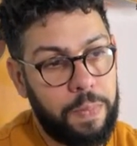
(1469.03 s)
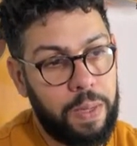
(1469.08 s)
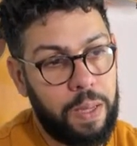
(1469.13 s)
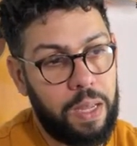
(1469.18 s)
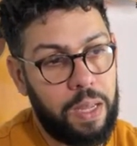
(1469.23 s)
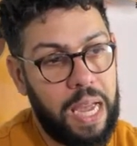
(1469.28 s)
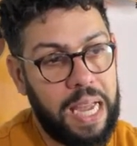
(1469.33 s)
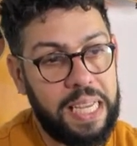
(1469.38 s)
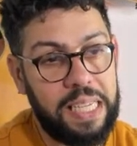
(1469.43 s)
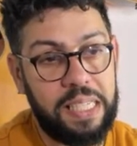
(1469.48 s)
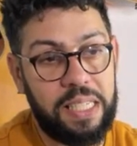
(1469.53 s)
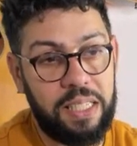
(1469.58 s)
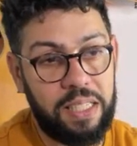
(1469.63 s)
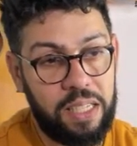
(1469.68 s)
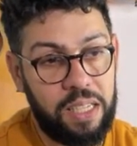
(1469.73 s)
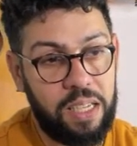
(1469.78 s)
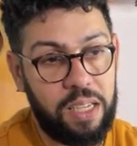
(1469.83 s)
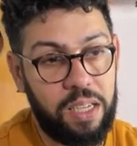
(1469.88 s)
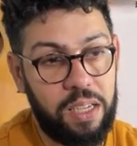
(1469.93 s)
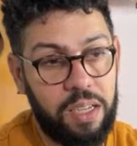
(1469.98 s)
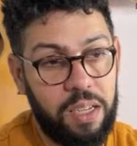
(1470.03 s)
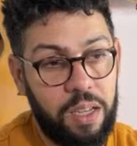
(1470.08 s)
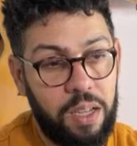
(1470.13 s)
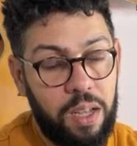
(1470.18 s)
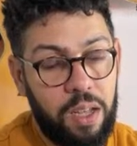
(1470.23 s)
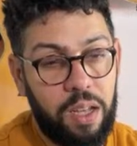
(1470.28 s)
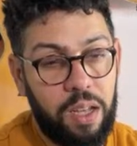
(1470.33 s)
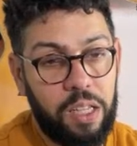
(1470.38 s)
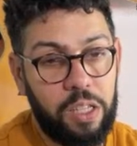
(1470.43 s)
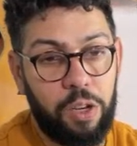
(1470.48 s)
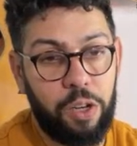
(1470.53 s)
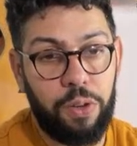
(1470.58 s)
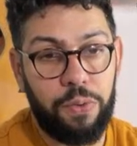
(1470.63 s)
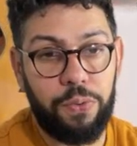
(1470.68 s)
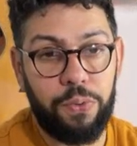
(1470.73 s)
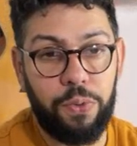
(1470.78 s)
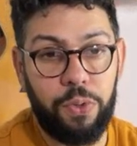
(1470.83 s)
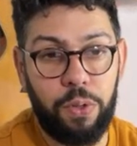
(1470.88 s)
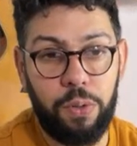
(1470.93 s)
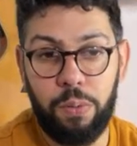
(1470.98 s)
I see a lot of
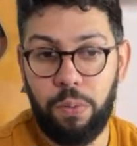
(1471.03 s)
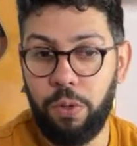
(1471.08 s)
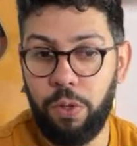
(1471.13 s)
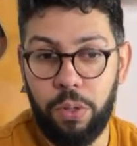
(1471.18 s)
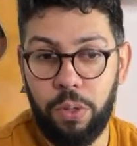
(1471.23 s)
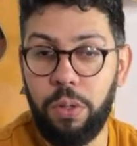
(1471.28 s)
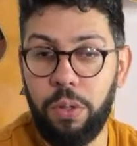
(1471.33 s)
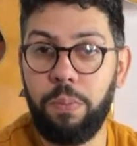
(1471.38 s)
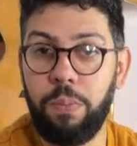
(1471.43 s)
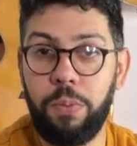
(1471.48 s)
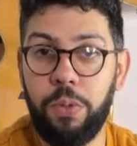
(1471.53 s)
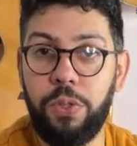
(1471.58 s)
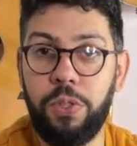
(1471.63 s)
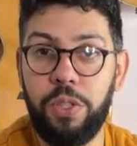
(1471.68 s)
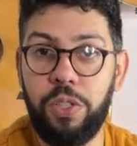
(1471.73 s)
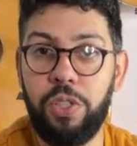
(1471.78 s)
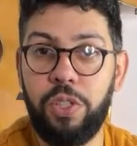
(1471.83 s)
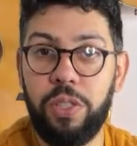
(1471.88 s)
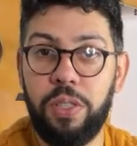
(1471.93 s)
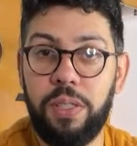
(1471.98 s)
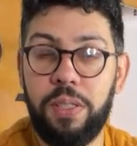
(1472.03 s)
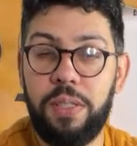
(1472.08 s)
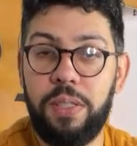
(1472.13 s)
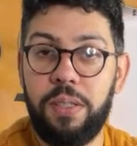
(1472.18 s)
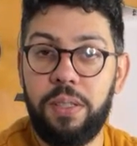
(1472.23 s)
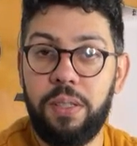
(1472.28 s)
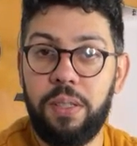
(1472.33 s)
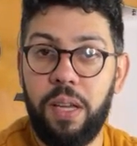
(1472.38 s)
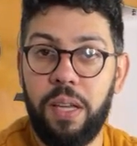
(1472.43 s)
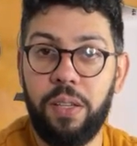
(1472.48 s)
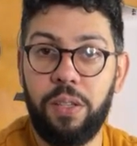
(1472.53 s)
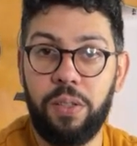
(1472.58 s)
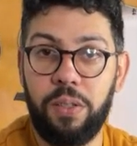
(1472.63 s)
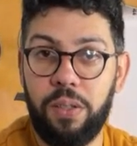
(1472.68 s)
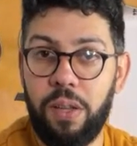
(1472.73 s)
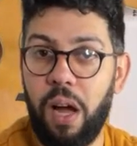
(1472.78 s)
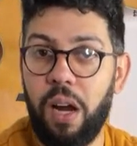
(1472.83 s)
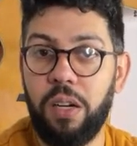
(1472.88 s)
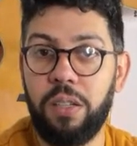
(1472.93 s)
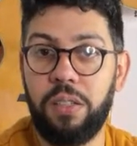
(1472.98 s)
good musicians and
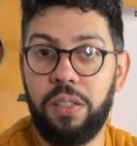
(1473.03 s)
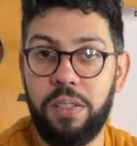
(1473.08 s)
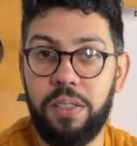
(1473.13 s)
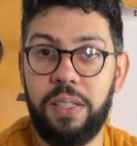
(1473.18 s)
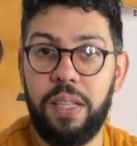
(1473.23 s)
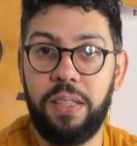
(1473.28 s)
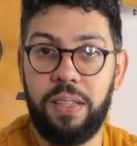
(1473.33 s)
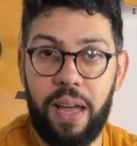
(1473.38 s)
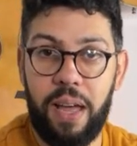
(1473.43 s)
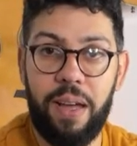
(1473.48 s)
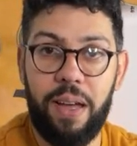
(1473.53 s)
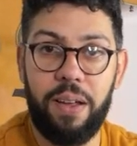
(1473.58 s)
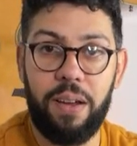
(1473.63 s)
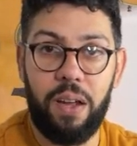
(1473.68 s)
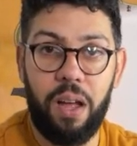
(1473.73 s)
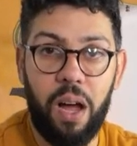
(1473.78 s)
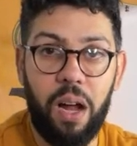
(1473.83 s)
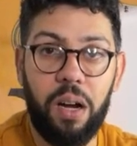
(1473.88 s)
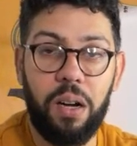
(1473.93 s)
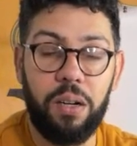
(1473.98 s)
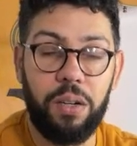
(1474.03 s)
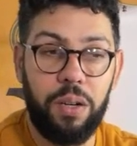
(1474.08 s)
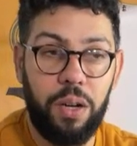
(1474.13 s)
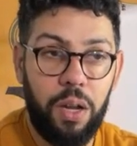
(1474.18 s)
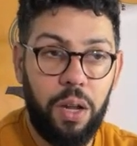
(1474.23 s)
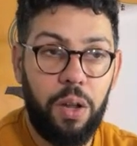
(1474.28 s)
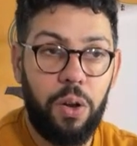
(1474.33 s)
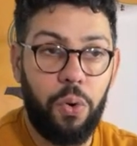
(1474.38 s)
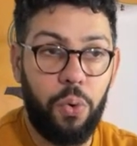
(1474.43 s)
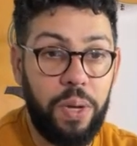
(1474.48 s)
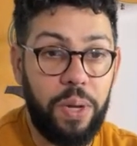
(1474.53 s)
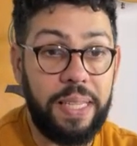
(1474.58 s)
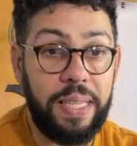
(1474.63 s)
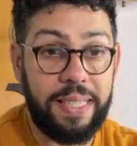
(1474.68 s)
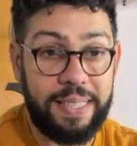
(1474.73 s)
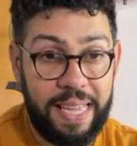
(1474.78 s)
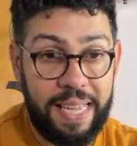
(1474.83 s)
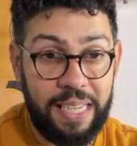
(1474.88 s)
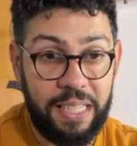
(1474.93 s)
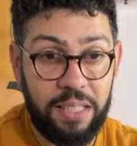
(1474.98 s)
artists that are really
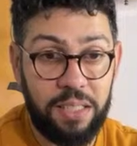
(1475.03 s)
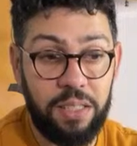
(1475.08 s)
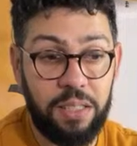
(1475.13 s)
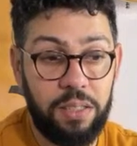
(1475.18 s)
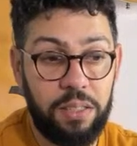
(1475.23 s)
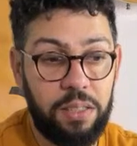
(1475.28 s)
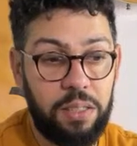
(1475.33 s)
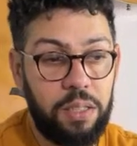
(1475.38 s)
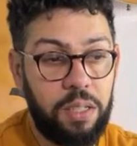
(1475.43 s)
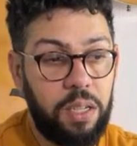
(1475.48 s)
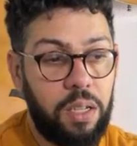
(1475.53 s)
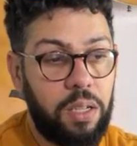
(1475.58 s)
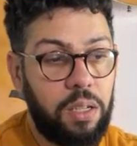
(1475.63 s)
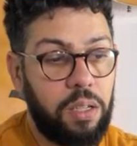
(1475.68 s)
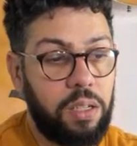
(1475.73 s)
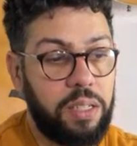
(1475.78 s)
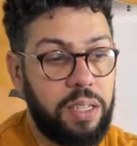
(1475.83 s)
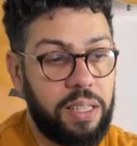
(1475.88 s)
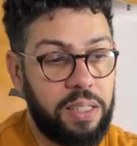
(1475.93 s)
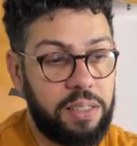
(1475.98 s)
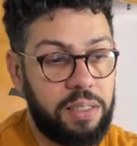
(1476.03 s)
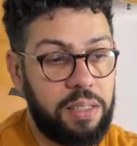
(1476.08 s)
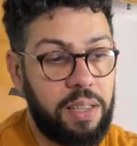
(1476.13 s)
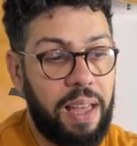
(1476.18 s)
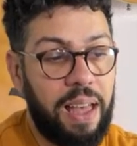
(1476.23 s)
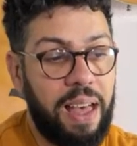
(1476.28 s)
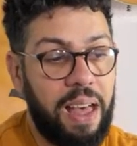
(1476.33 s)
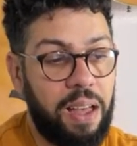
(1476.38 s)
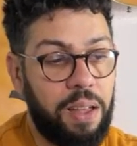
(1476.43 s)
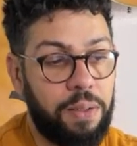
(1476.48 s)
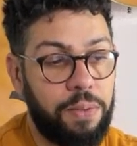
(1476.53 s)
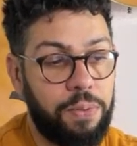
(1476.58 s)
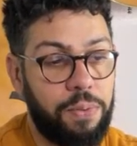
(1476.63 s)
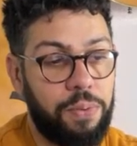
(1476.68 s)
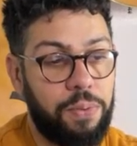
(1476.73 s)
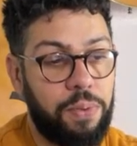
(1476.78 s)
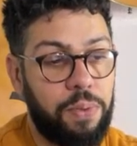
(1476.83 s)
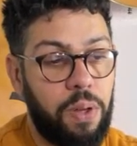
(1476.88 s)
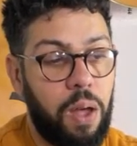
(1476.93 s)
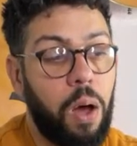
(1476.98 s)
talented, that have
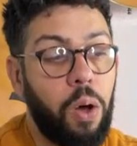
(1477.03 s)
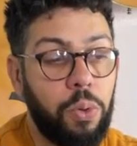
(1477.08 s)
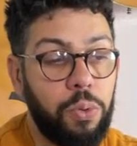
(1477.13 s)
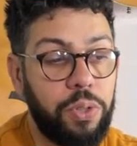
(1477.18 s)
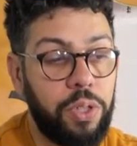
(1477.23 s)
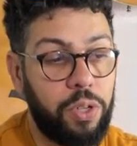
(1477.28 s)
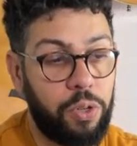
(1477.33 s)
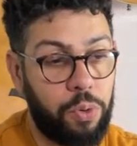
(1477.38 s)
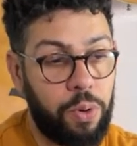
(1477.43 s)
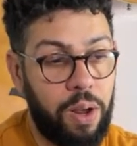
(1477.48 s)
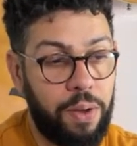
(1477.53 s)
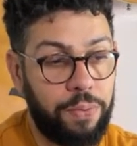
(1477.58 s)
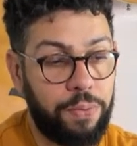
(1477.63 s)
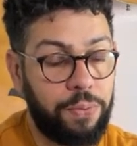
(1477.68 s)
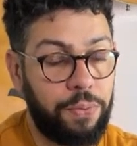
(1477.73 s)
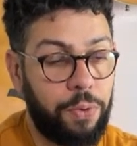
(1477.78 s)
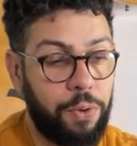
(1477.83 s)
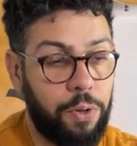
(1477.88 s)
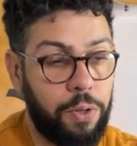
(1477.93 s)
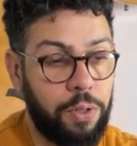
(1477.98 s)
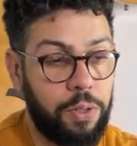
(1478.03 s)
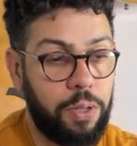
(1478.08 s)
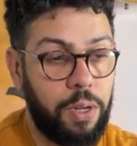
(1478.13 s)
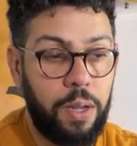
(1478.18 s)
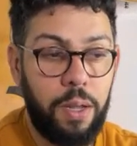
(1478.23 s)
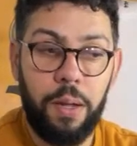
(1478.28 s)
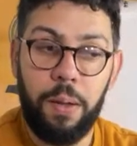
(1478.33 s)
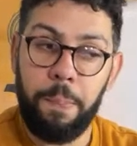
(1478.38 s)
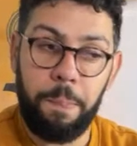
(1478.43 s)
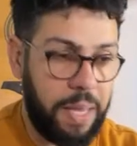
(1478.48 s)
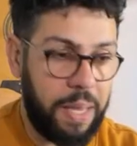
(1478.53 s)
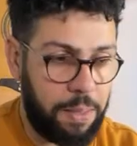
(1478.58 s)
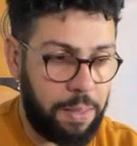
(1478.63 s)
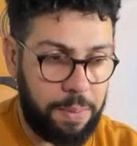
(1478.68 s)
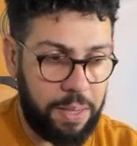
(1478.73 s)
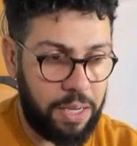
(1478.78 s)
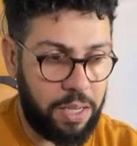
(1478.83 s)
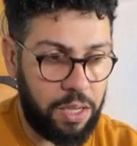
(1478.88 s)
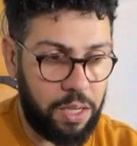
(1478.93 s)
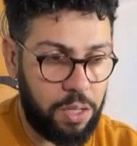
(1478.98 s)
owned their craft for many,
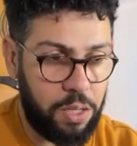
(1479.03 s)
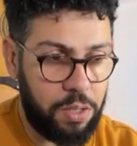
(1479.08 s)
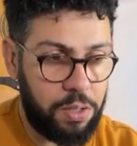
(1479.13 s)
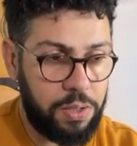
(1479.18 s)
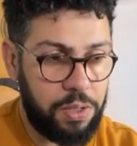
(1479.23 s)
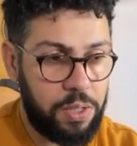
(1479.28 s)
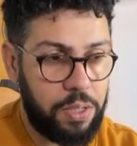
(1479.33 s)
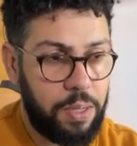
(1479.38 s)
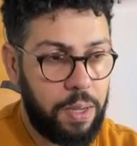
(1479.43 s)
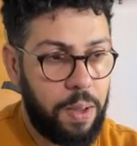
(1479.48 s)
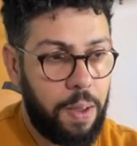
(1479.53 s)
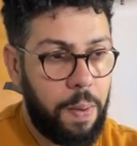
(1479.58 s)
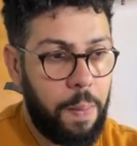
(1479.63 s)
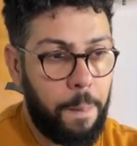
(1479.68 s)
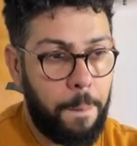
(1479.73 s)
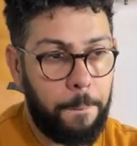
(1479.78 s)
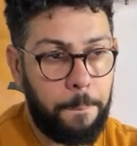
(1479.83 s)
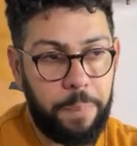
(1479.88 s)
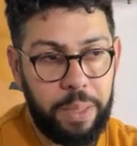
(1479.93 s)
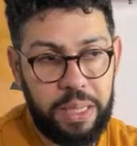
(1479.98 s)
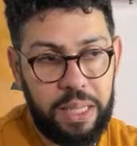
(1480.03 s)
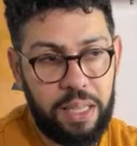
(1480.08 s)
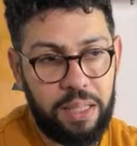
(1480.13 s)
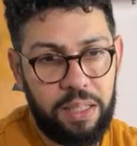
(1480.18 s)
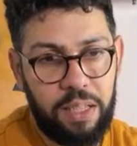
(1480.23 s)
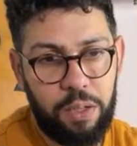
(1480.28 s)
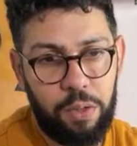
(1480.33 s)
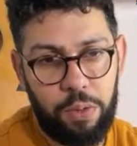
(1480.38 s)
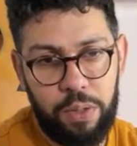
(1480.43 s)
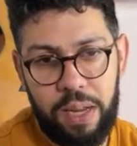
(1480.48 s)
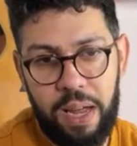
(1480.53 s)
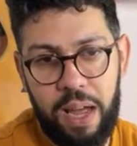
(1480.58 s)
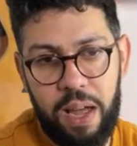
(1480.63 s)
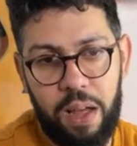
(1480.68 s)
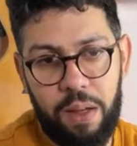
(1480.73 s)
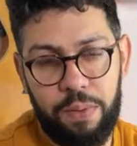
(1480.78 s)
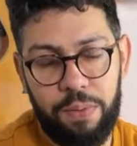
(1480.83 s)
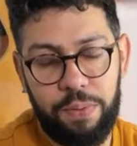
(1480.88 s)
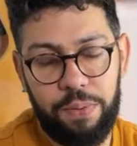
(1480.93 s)
many years, but then they don't have